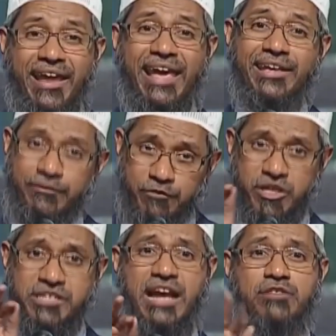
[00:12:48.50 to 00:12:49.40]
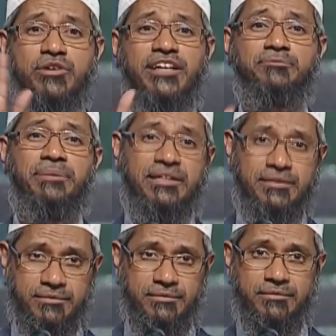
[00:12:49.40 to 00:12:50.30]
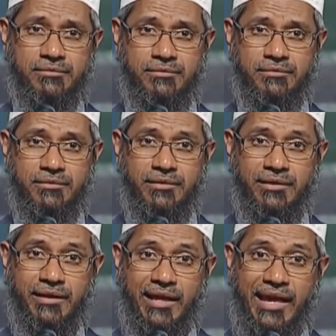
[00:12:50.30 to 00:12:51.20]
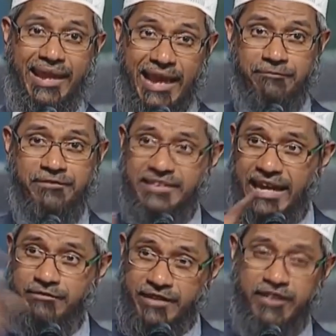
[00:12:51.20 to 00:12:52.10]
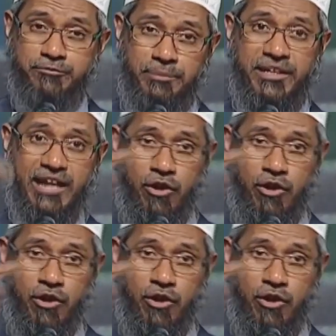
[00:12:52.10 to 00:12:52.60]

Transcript: When I give you the chance, you can speak. And after that, we can speak